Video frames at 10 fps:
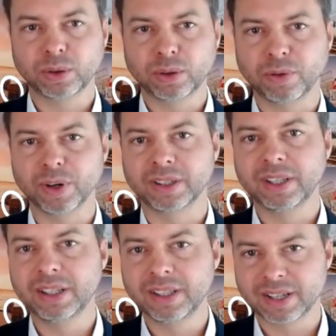of
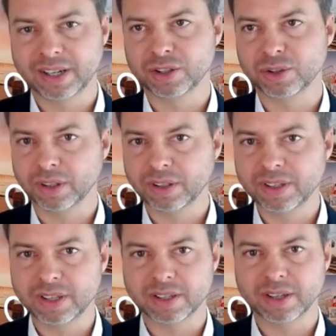volatilities and
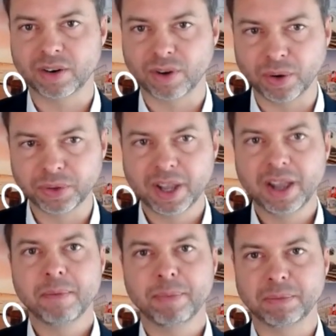uncertainties around,
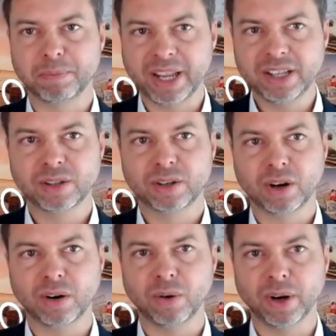but based on
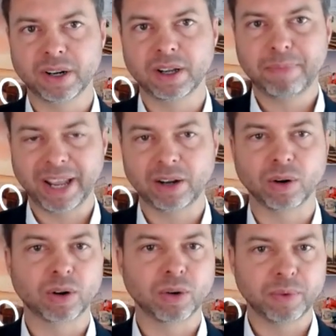our order
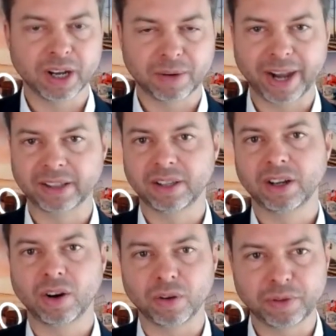backlog, we are quite
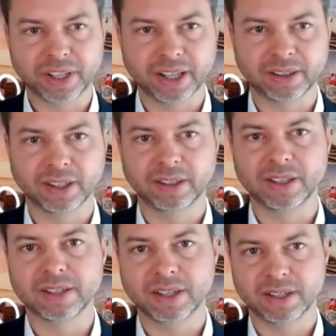confident that
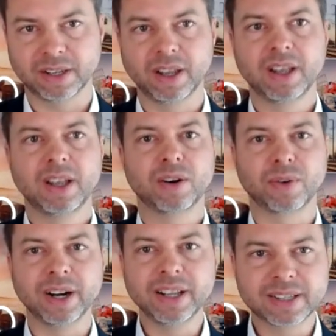this is a
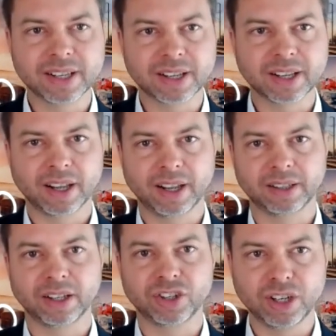realistic
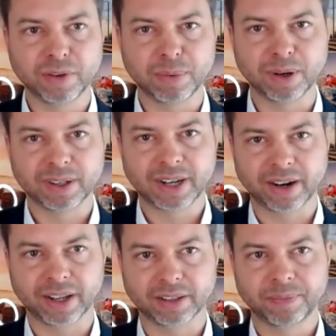and achievable target.